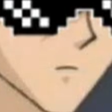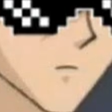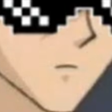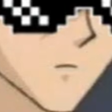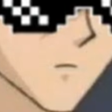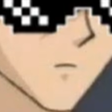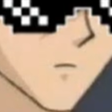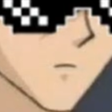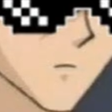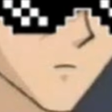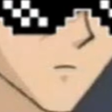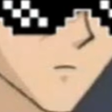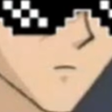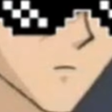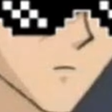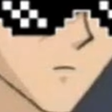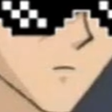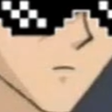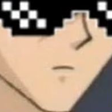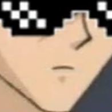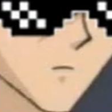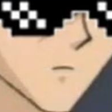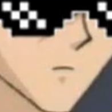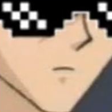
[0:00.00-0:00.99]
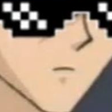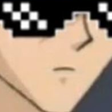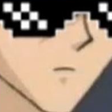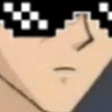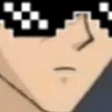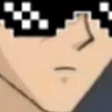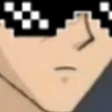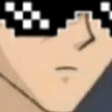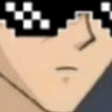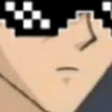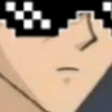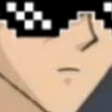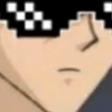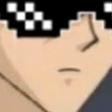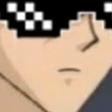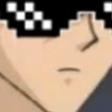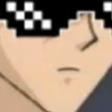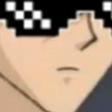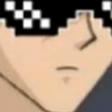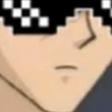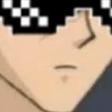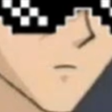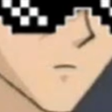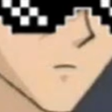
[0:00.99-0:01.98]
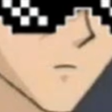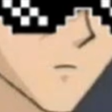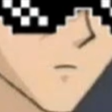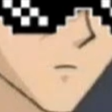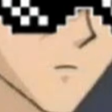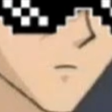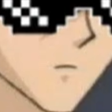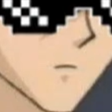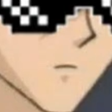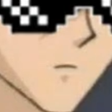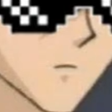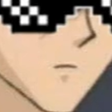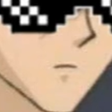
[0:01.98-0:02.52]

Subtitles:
(silence)